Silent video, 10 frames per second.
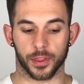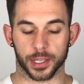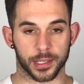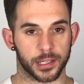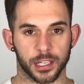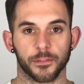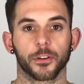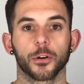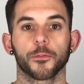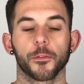this is
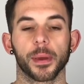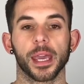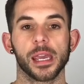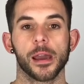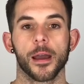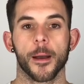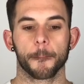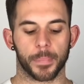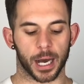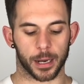difficult for me,
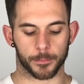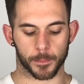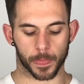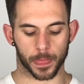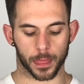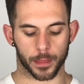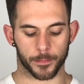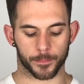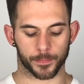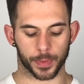but
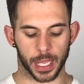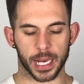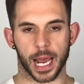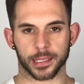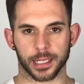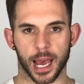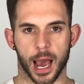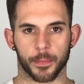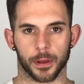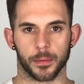it has to
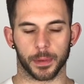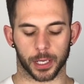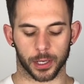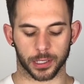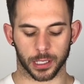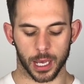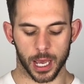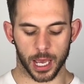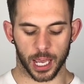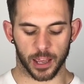happen, because
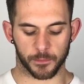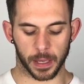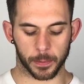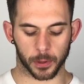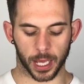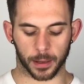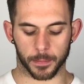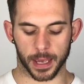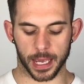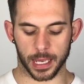if people
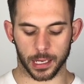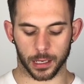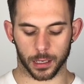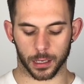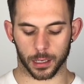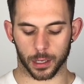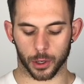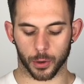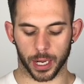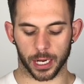like me
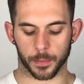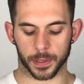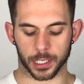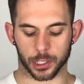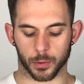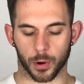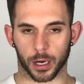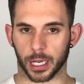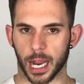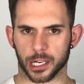who are in a position where
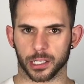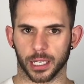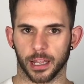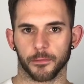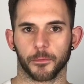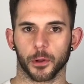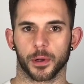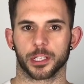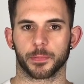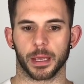I can actually
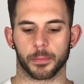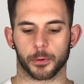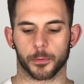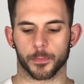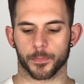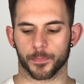influence people,